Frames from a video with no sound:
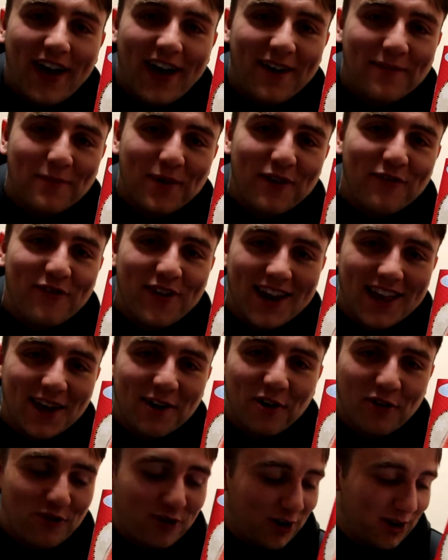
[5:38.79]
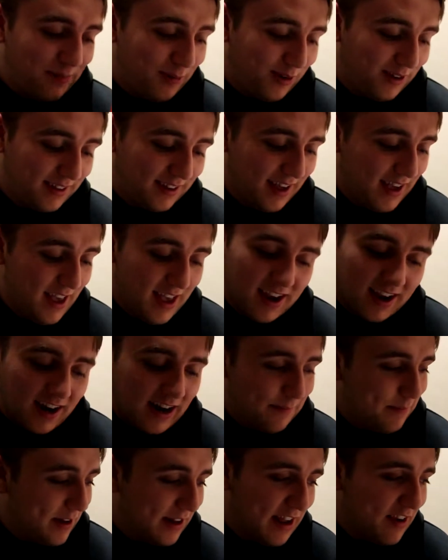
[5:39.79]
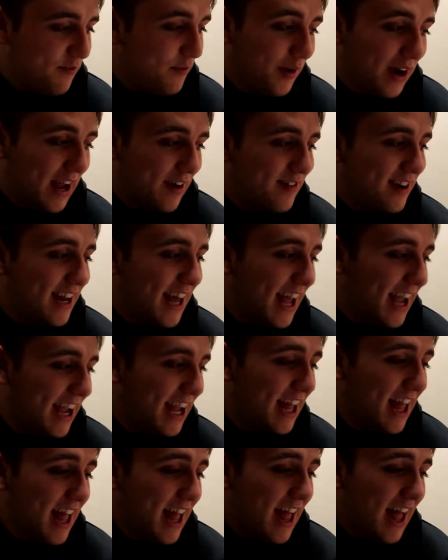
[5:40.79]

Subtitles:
my videos for the month. Going to be a different one every day.